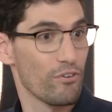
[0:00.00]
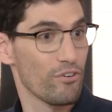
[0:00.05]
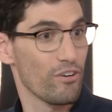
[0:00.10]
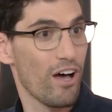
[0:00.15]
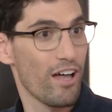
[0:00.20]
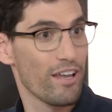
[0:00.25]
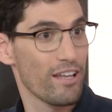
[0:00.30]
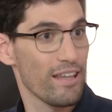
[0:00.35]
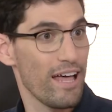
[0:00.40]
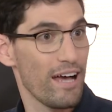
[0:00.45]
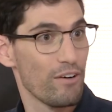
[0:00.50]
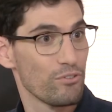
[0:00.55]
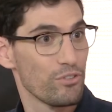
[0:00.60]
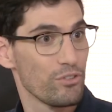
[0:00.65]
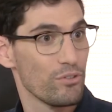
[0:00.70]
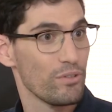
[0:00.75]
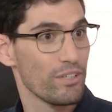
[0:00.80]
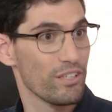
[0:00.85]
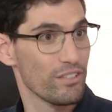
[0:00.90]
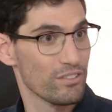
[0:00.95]
you're not allowed
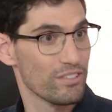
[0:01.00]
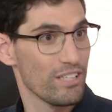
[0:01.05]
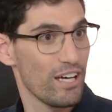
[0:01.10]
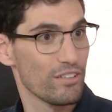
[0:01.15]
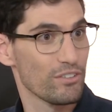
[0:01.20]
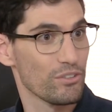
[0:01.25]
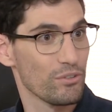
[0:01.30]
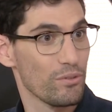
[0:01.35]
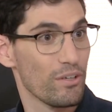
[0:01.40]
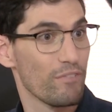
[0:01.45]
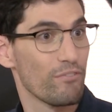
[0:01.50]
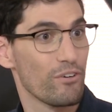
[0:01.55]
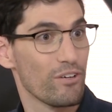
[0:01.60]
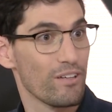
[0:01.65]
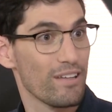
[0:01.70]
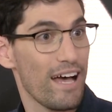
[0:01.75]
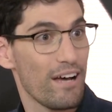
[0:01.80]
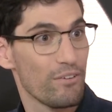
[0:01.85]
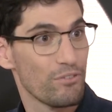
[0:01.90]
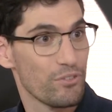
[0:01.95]
to, it'll tell you. If you're
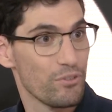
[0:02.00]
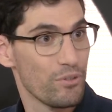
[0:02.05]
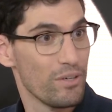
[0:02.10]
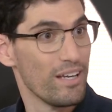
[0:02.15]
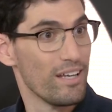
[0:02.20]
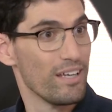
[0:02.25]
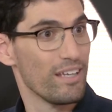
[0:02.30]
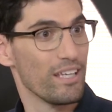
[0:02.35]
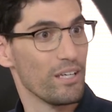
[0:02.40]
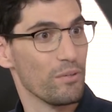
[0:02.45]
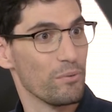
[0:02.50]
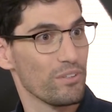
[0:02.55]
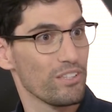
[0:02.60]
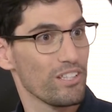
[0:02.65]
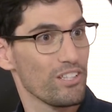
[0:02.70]
allowed to, it will